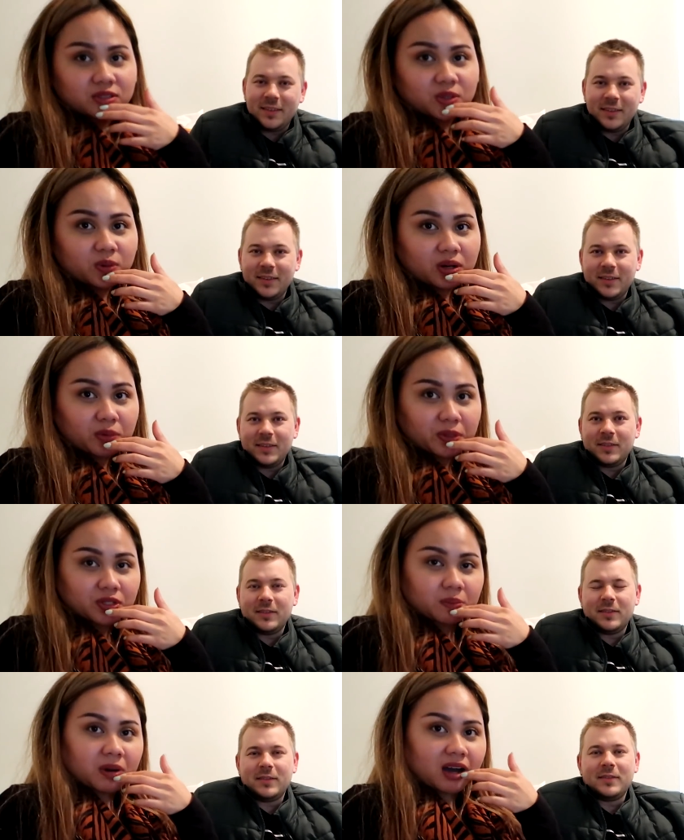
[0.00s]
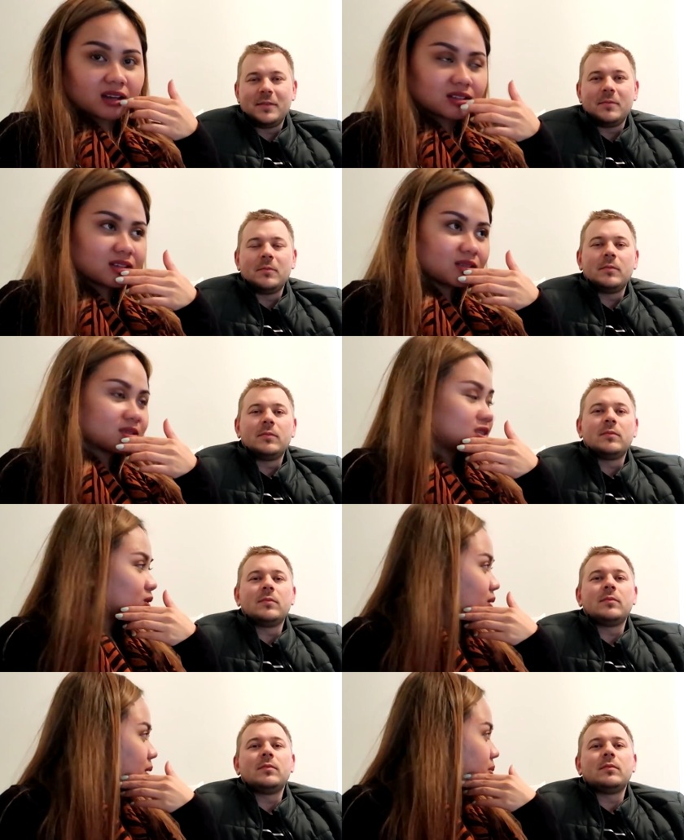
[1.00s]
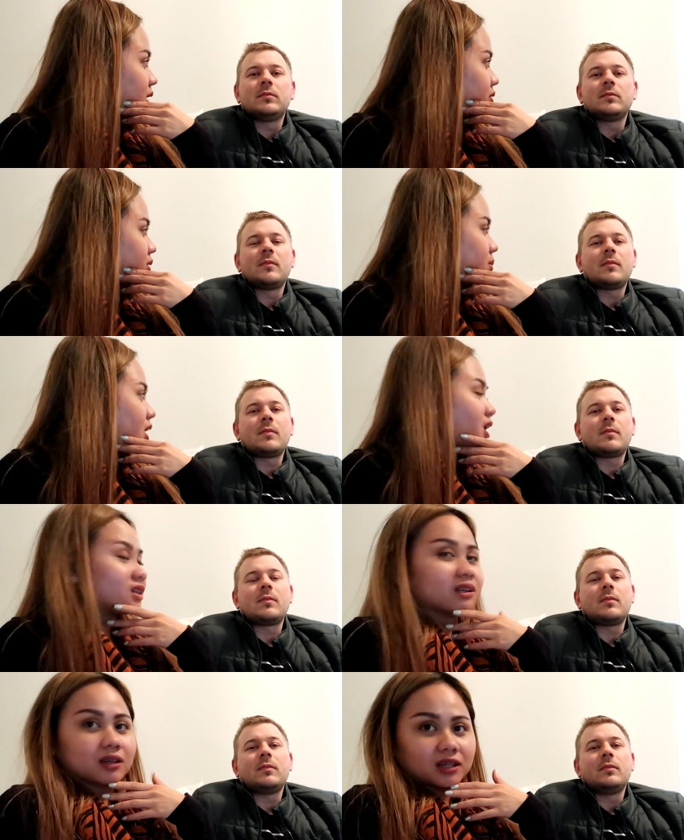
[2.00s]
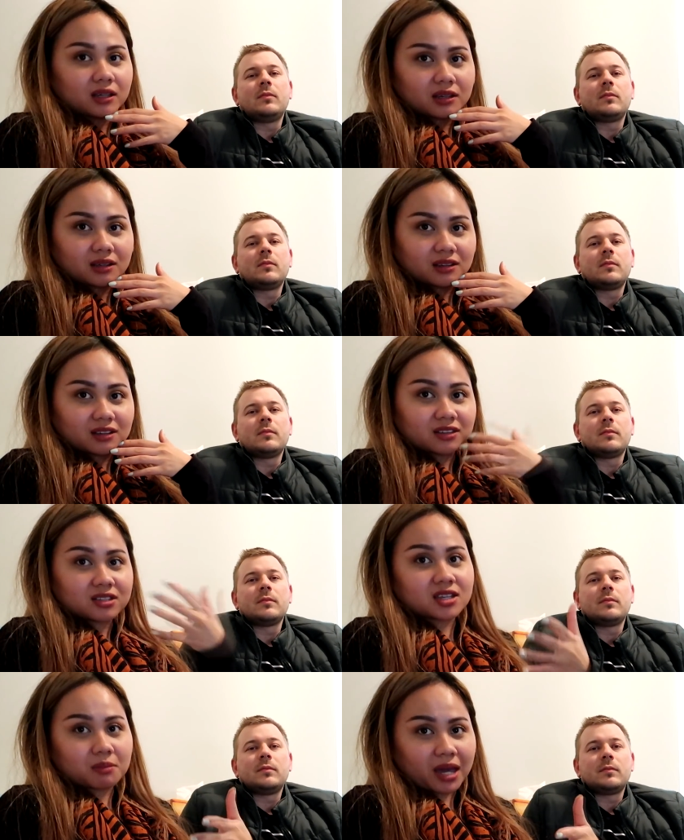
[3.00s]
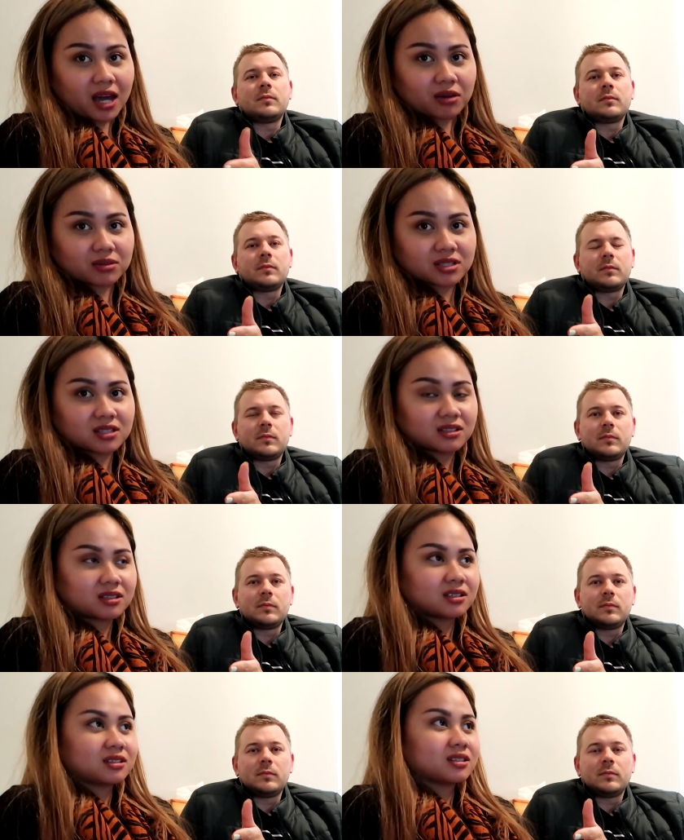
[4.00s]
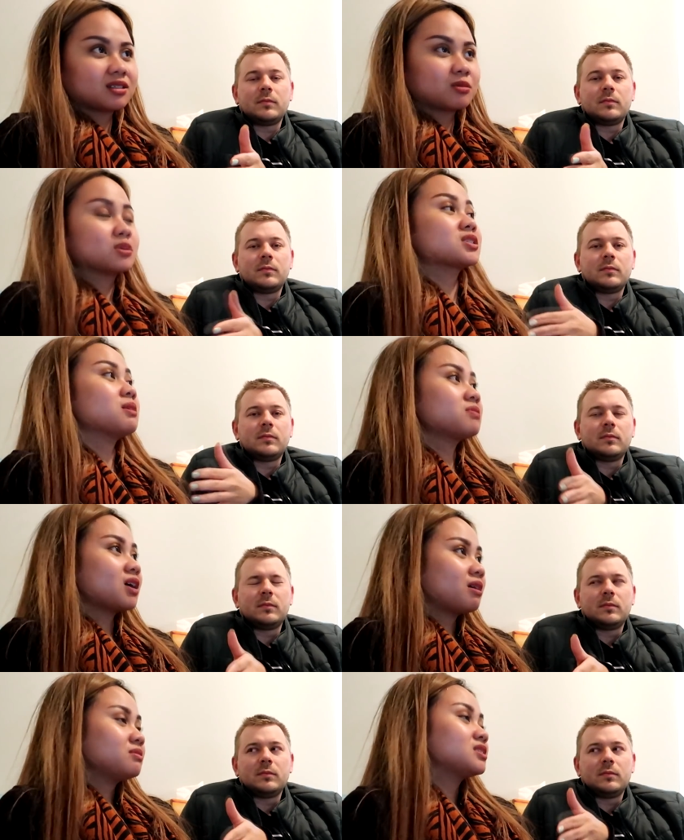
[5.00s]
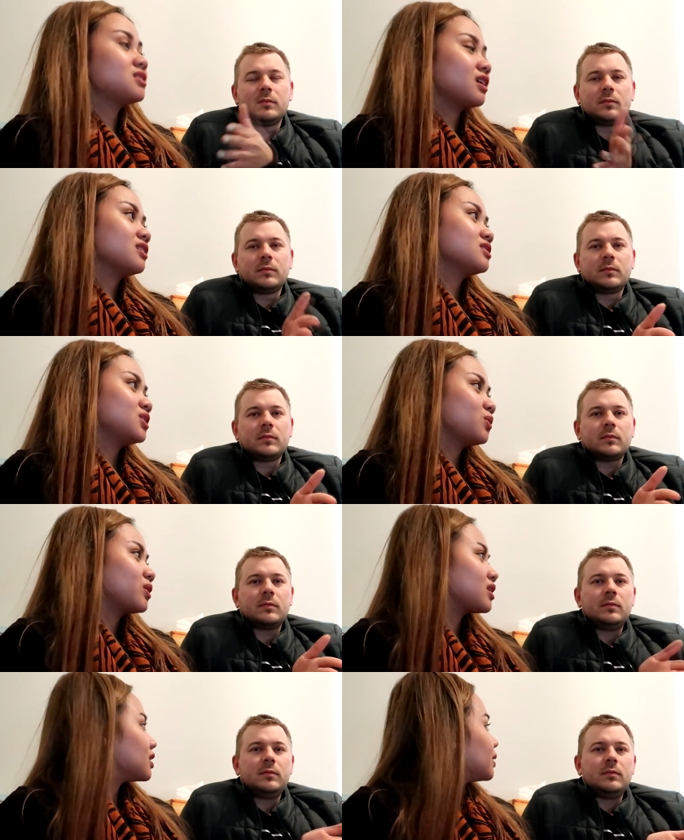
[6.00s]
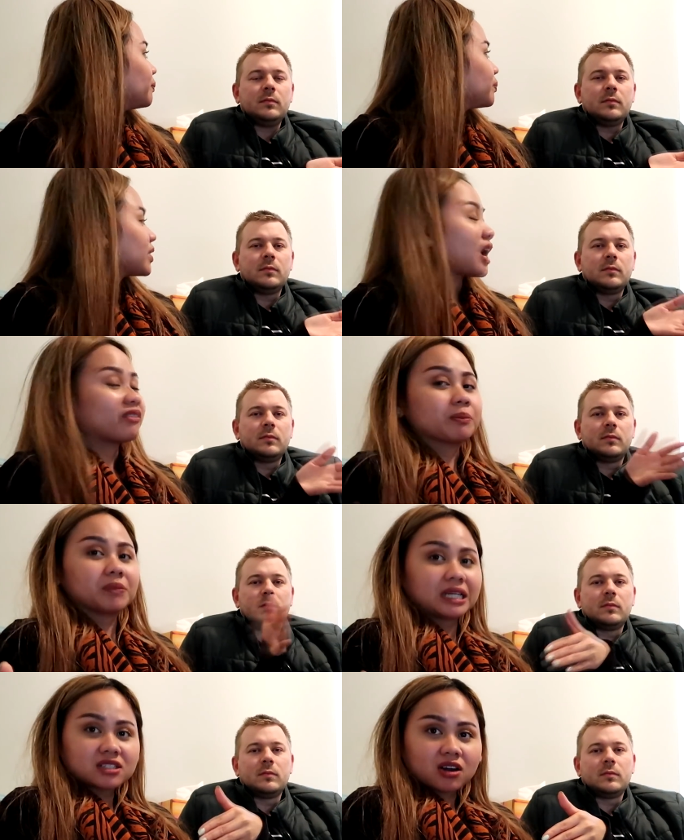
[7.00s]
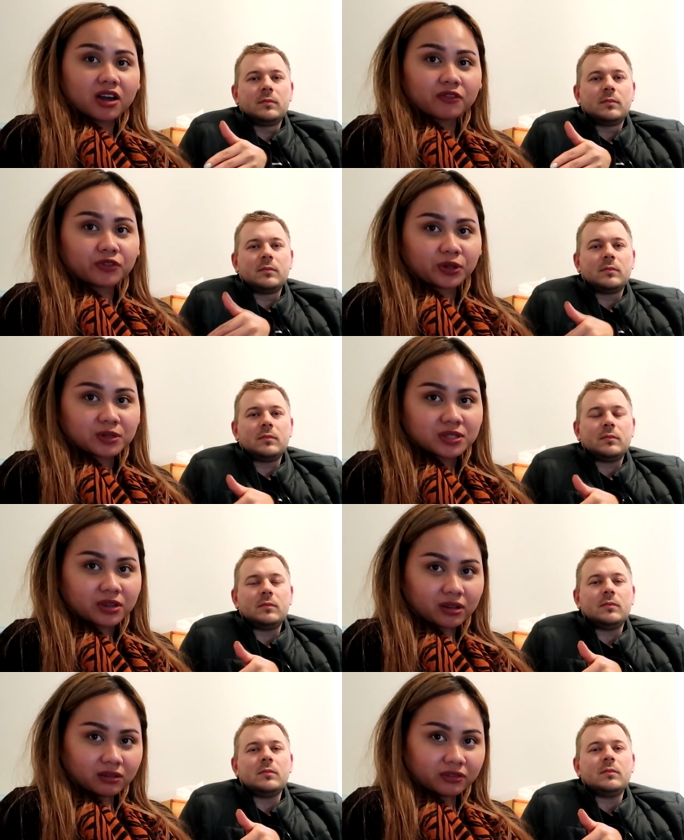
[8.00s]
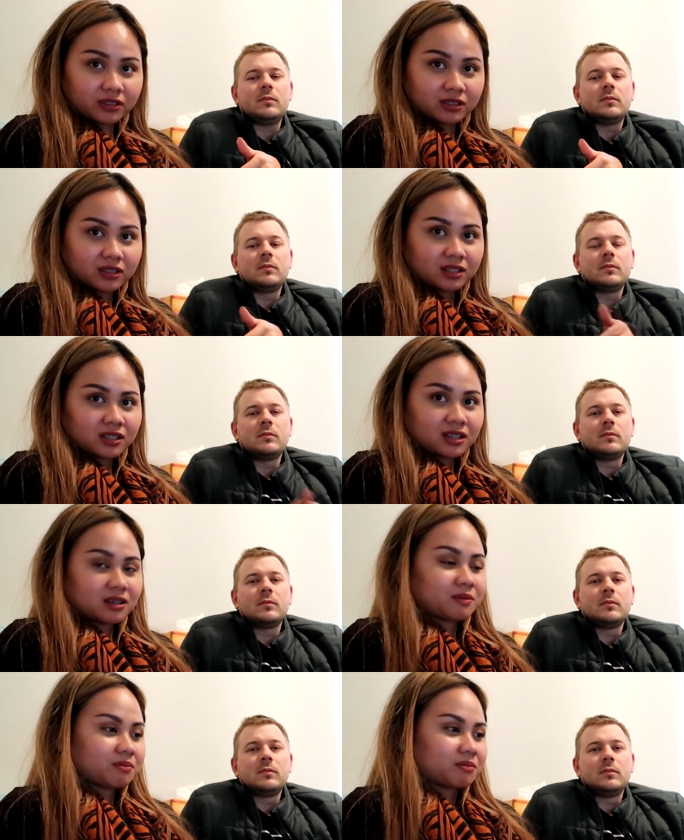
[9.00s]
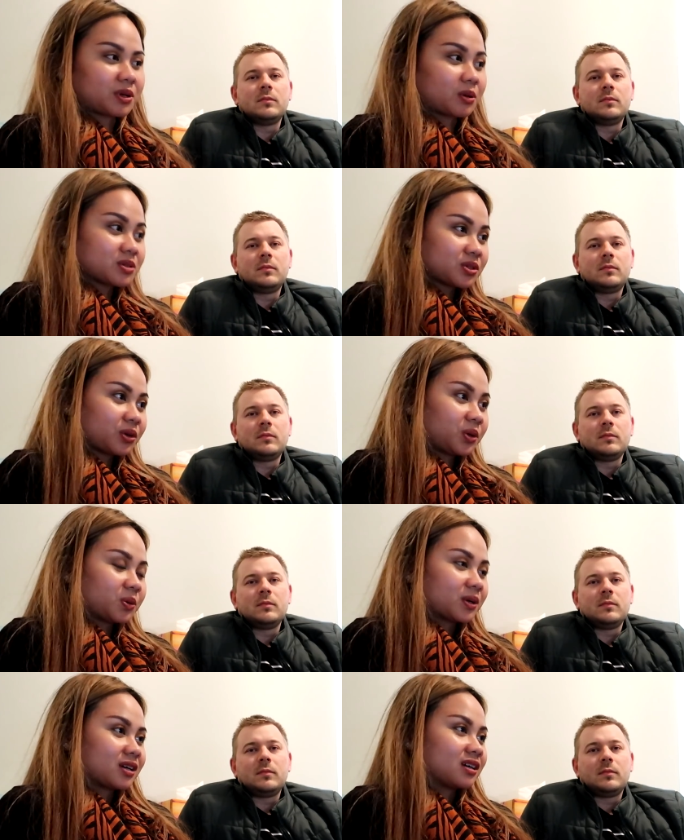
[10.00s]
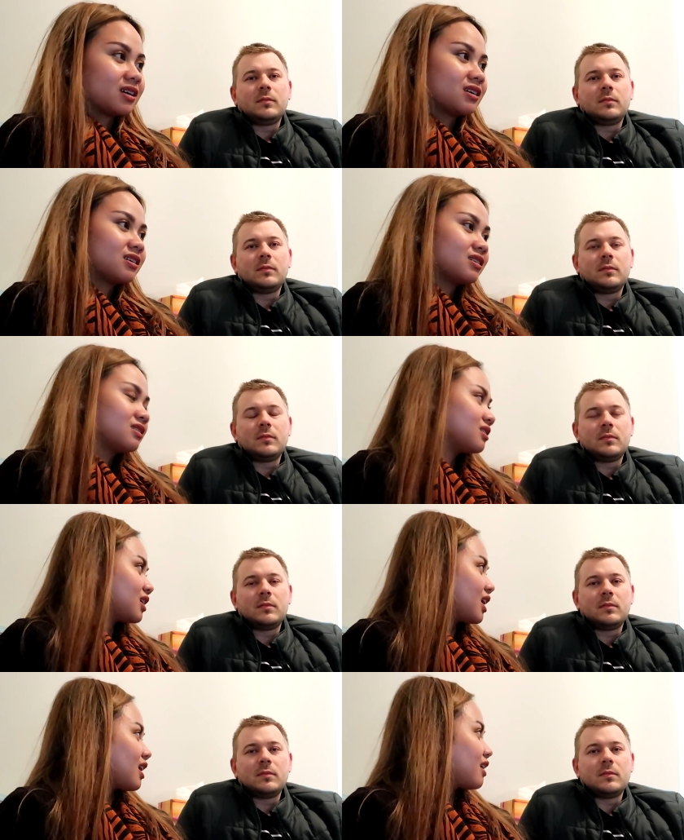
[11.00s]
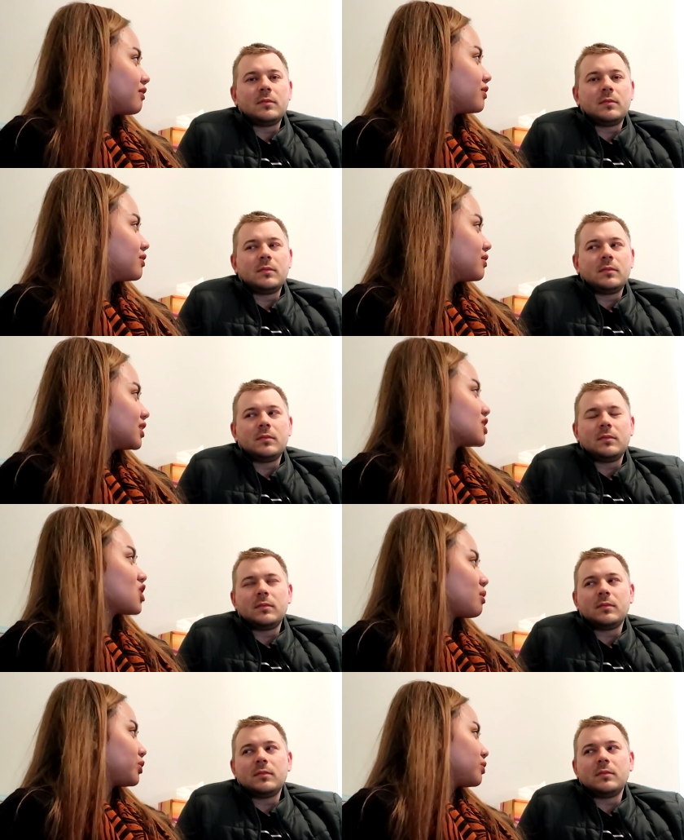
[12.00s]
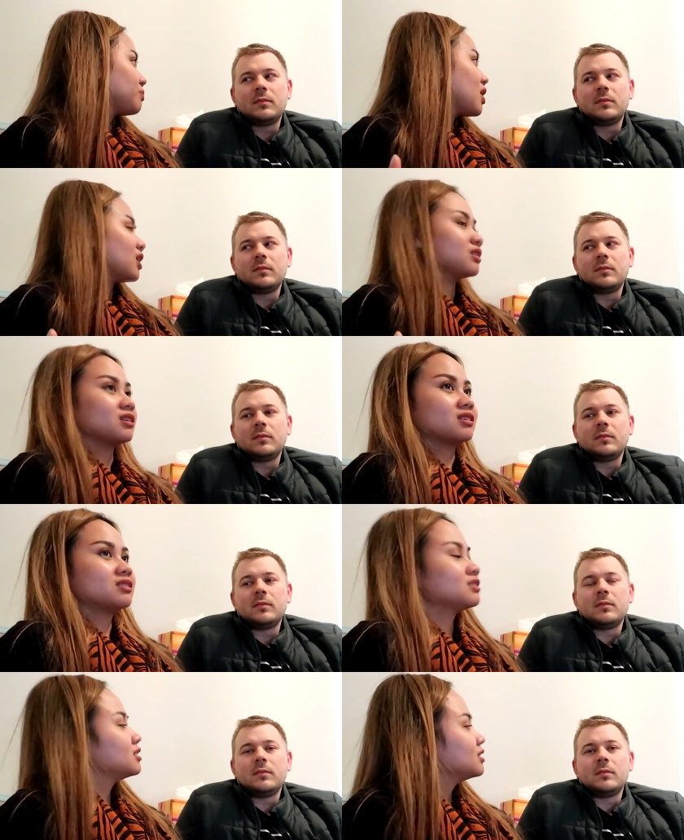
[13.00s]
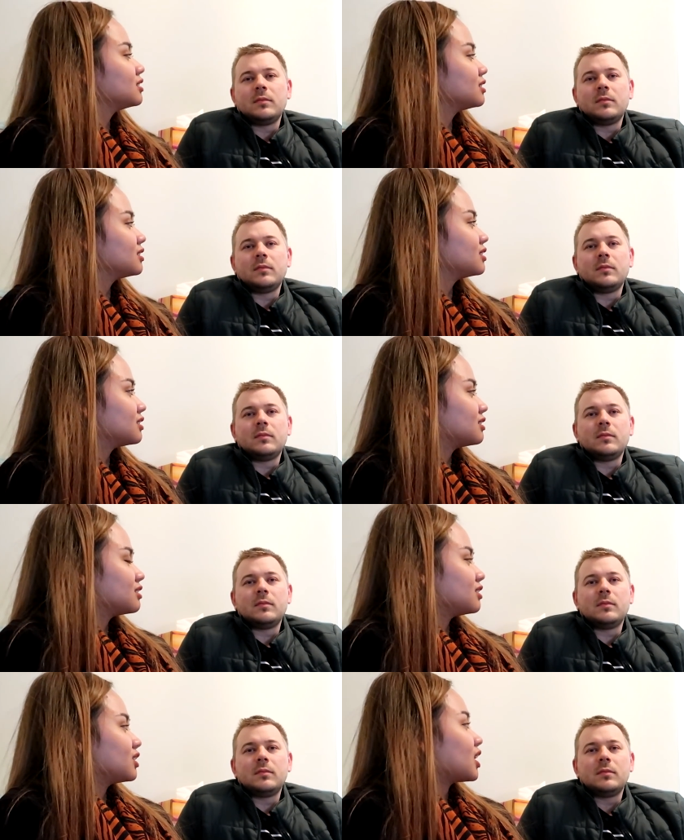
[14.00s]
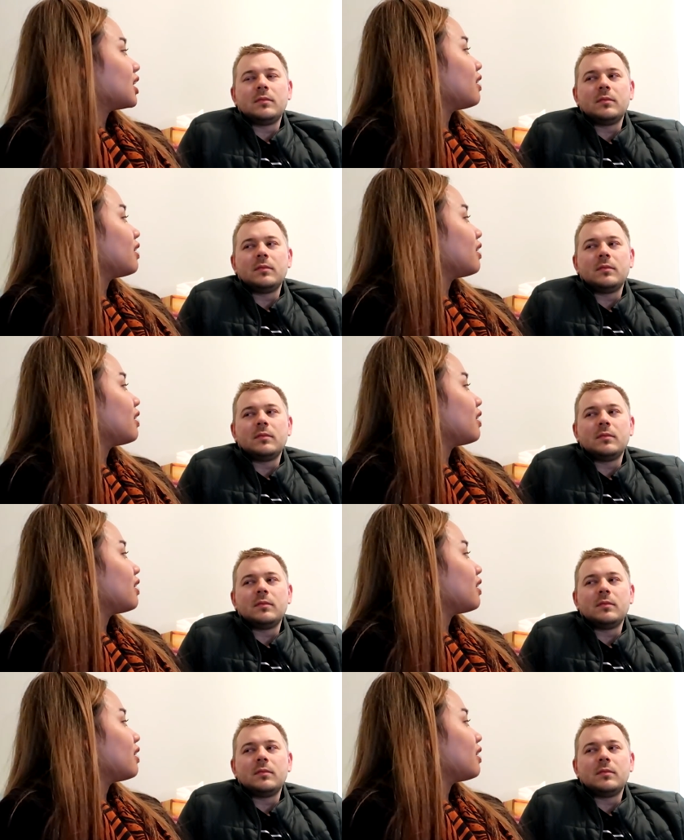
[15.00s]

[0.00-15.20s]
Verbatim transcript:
Speaker 1: do you want to be with your partner or do you want to be a part with your partner in the same house? Well, sometimes, yes, you want to have a me time for yourself, but also you want to have that time with your partner. You can't